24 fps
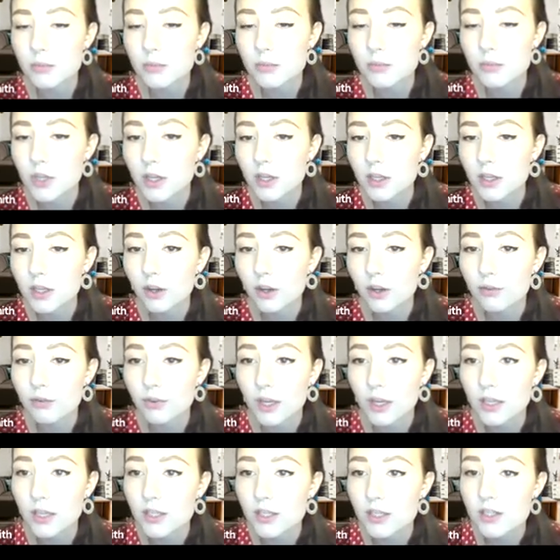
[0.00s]
So you can go
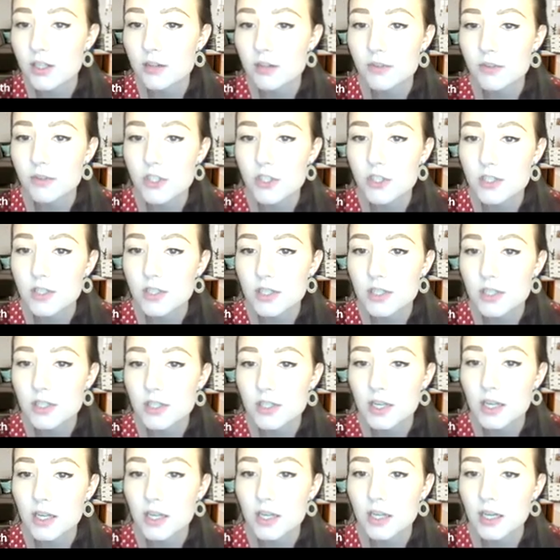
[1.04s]
for energy
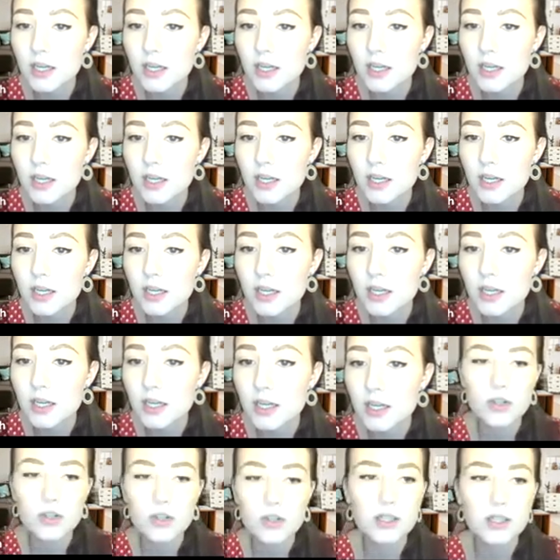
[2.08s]
efficiency,
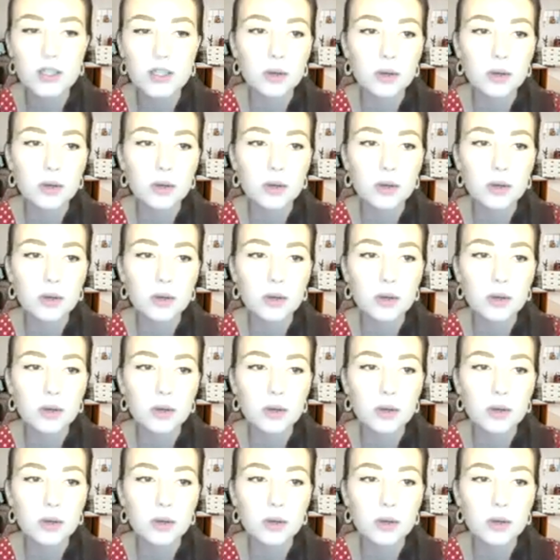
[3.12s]
etc., etc.